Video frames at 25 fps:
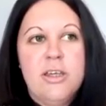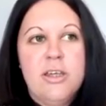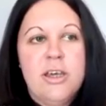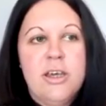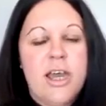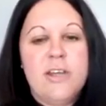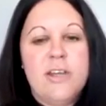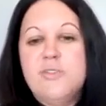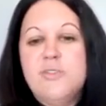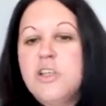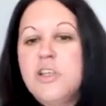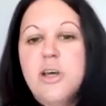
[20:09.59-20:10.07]

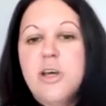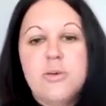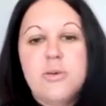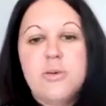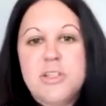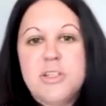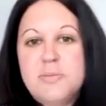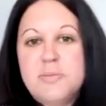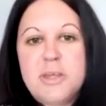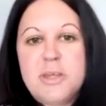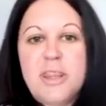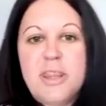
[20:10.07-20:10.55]
I'd have told
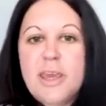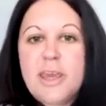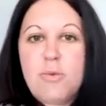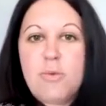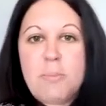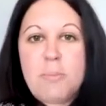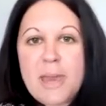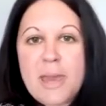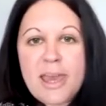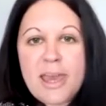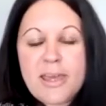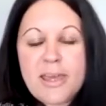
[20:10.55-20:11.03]
them that they were
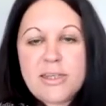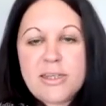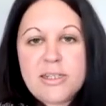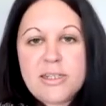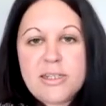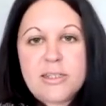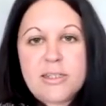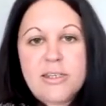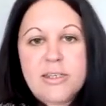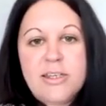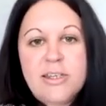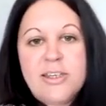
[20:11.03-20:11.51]
mad,
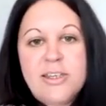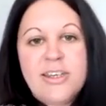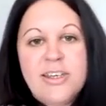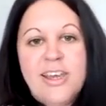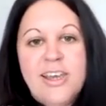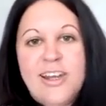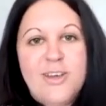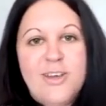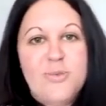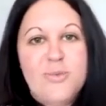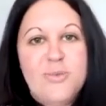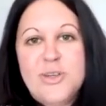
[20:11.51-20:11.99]

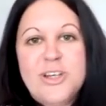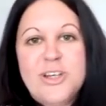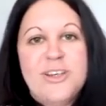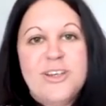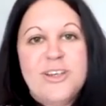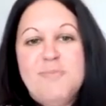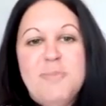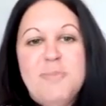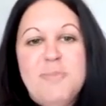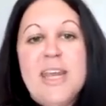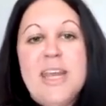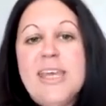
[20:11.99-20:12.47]
and I wouldn't
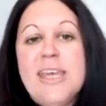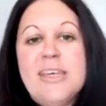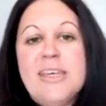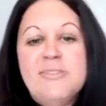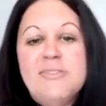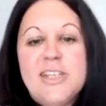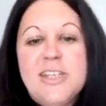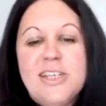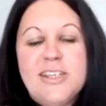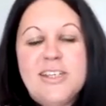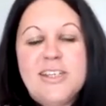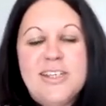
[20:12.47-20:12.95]
have believed it.